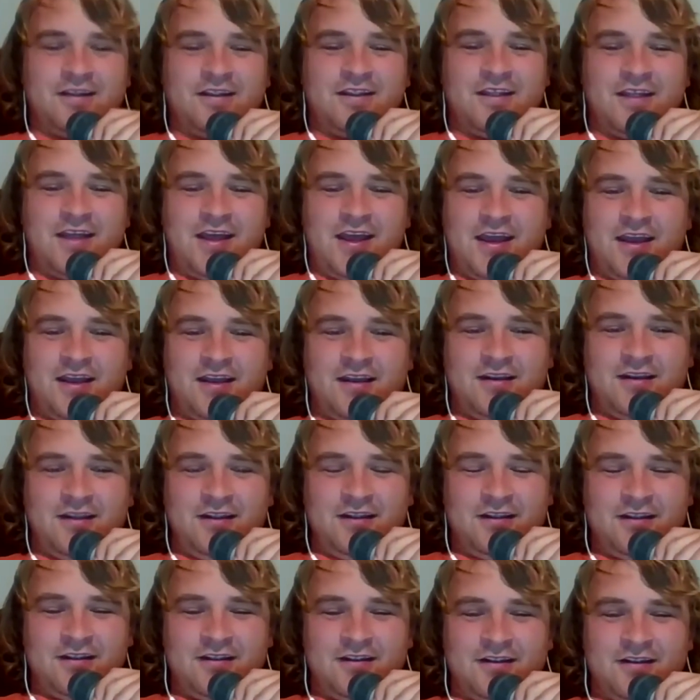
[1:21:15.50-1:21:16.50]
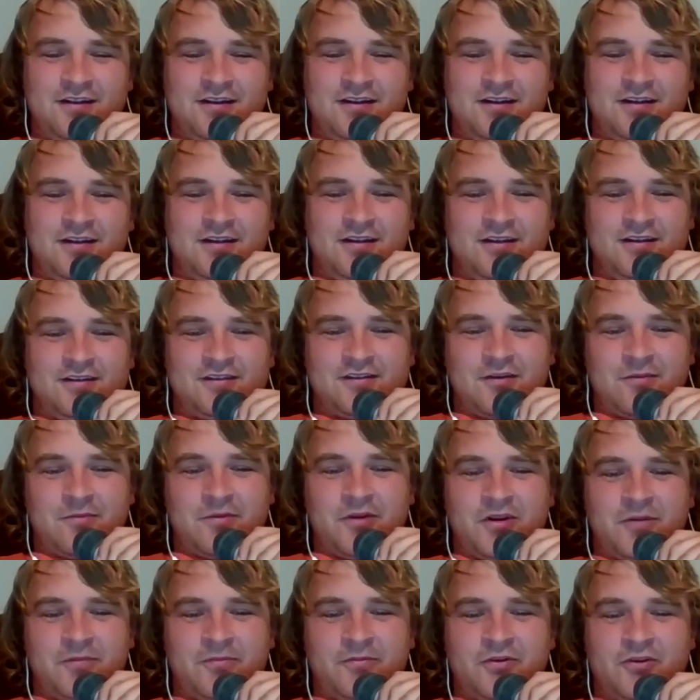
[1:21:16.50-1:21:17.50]
And then
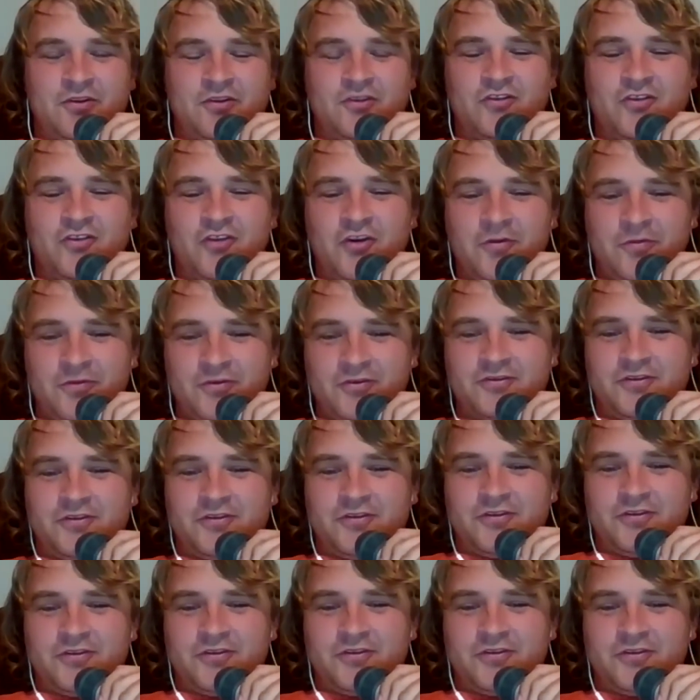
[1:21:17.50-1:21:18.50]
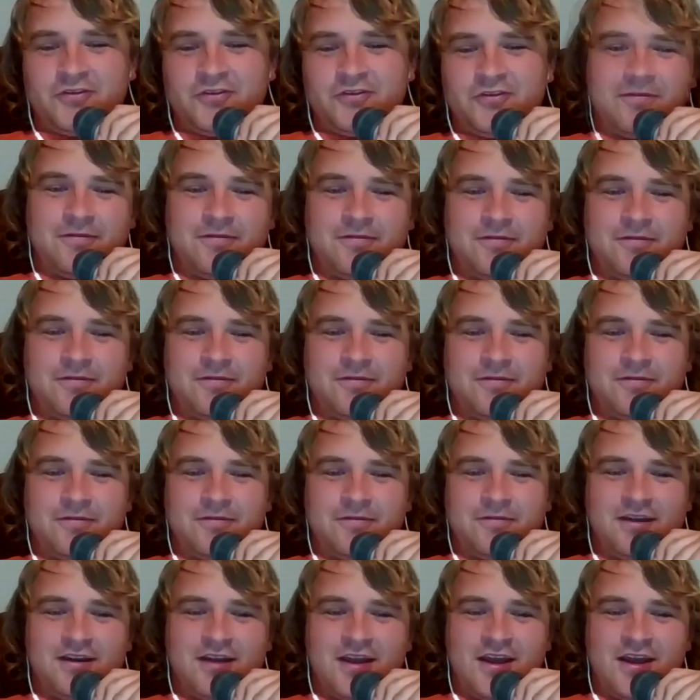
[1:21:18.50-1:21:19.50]
somebody put a supercharger on top of
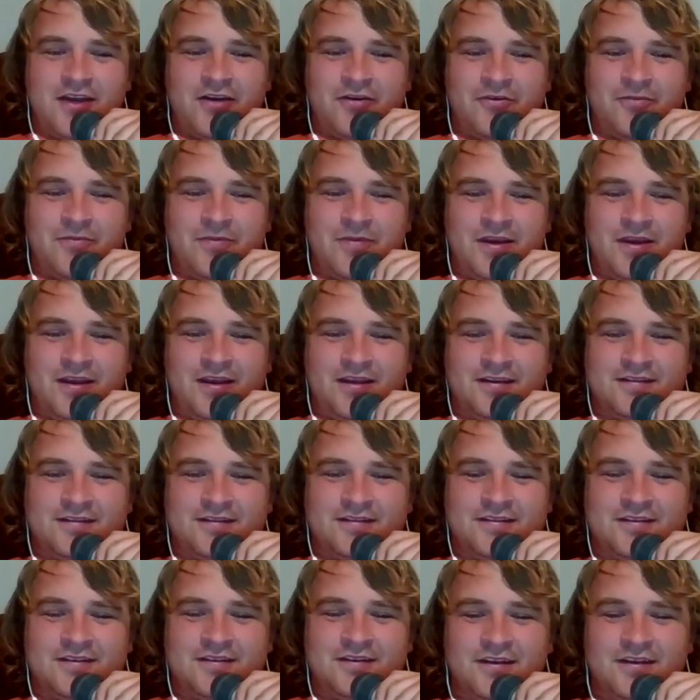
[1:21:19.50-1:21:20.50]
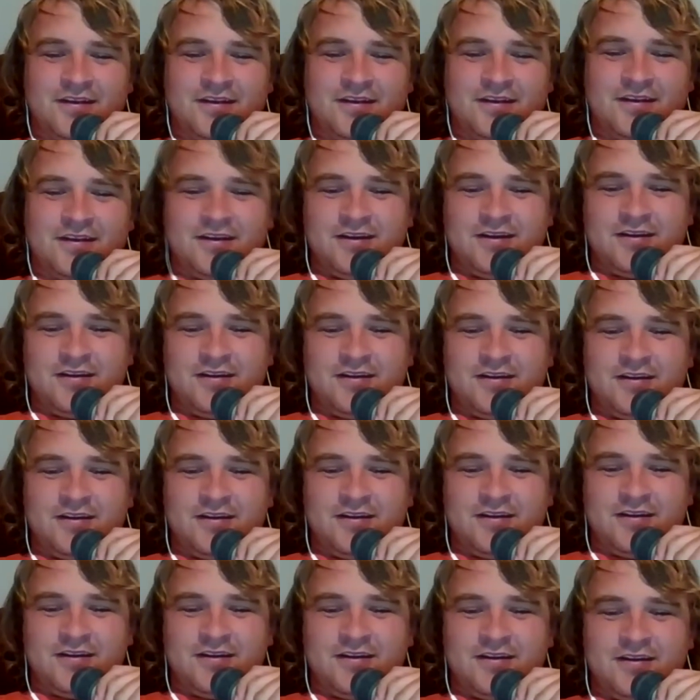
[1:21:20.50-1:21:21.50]
it, and it now makes
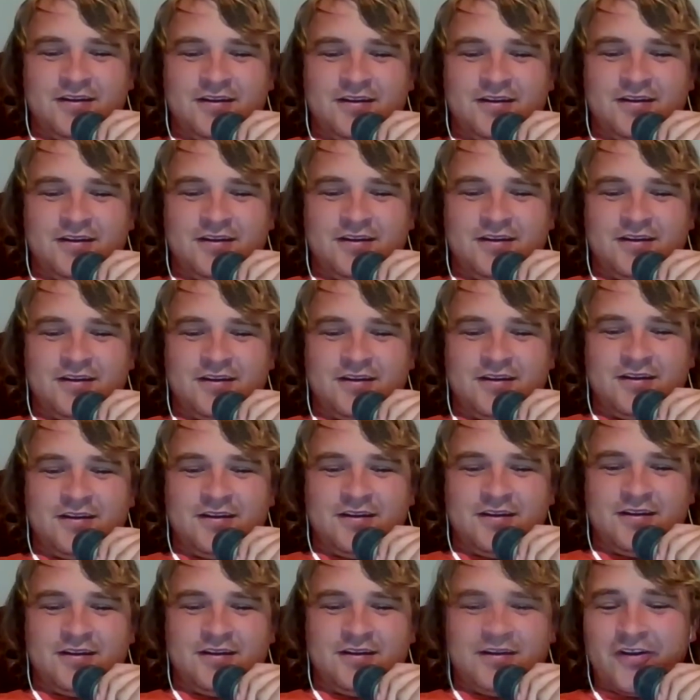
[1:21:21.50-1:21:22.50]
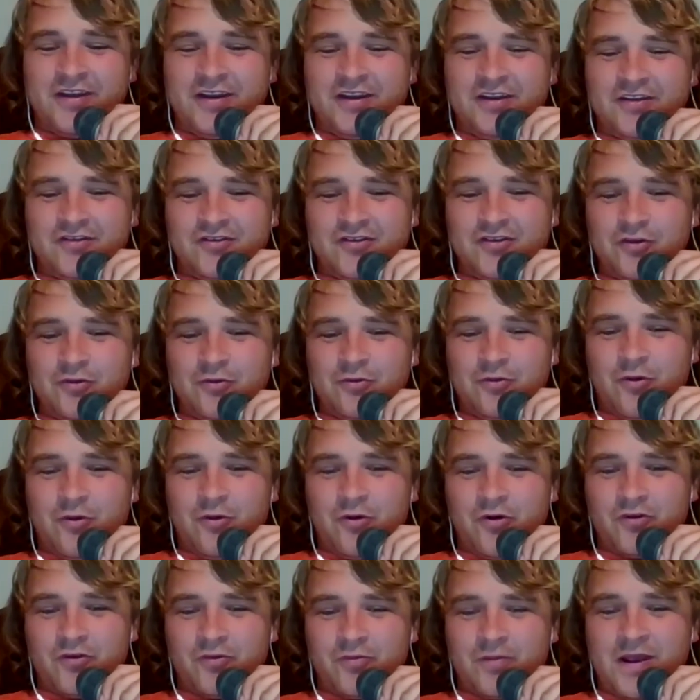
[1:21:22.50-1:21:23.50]

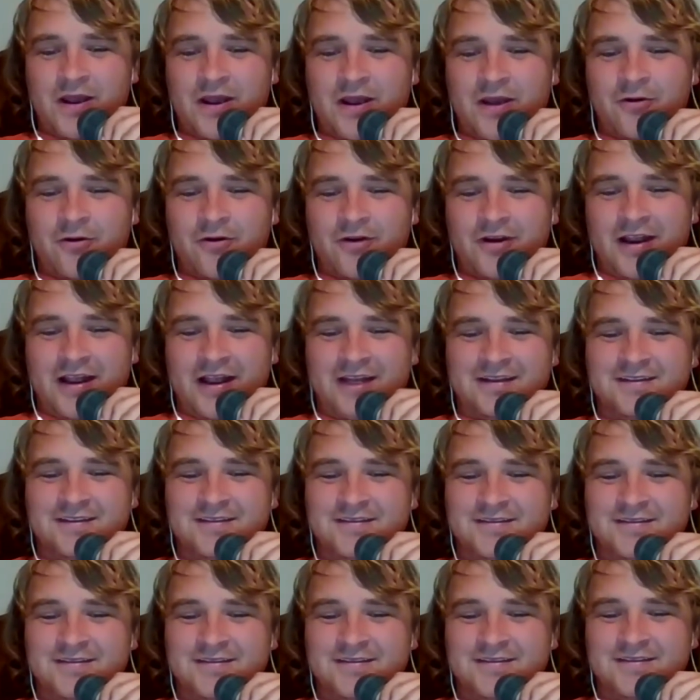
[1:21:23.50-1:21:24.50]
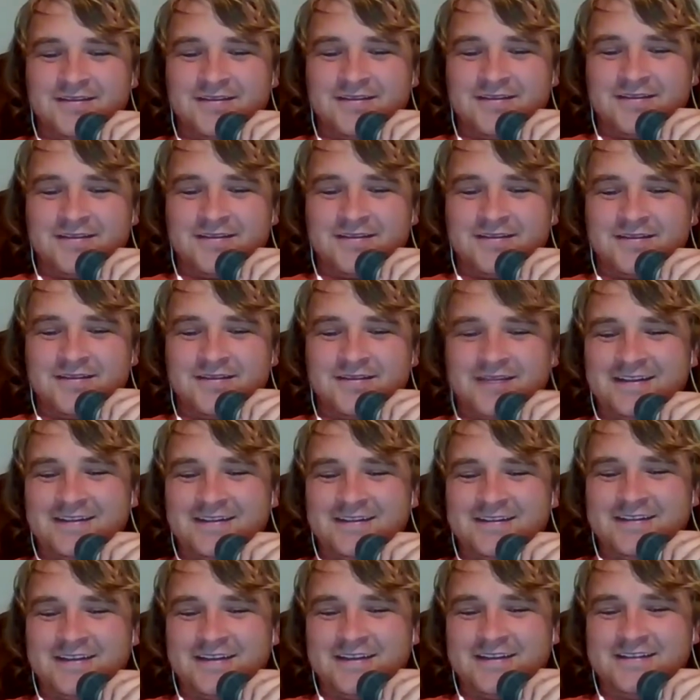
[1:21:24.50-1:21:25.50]
672 horsepower and
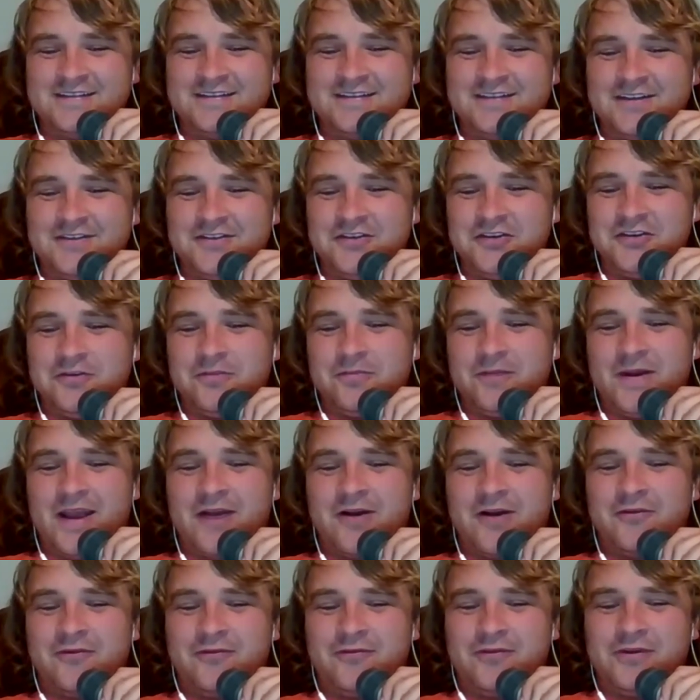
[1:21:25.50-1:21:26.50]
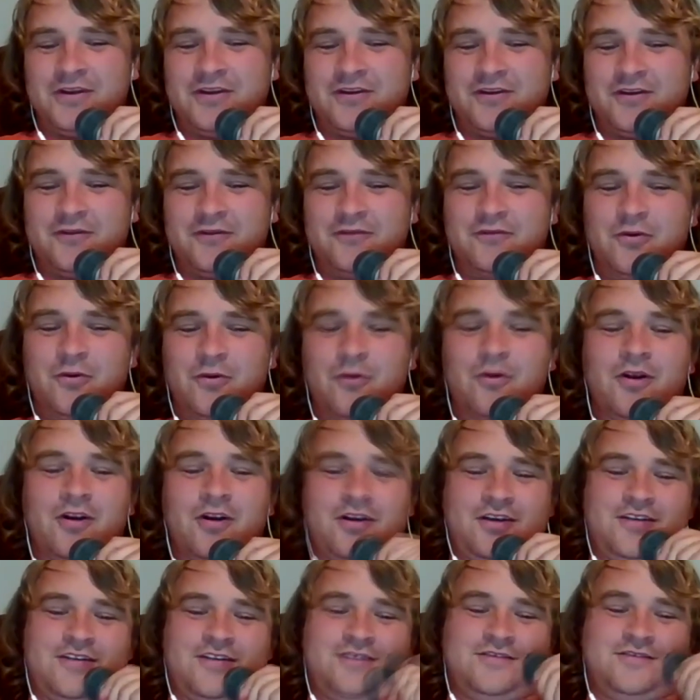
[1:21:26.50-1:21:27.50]
662 pound-feet of
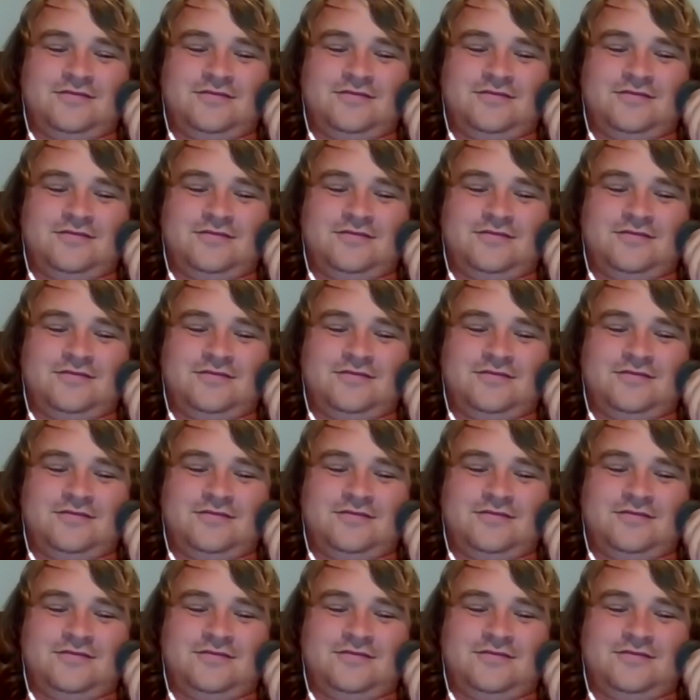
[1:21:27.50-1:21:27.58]
torque.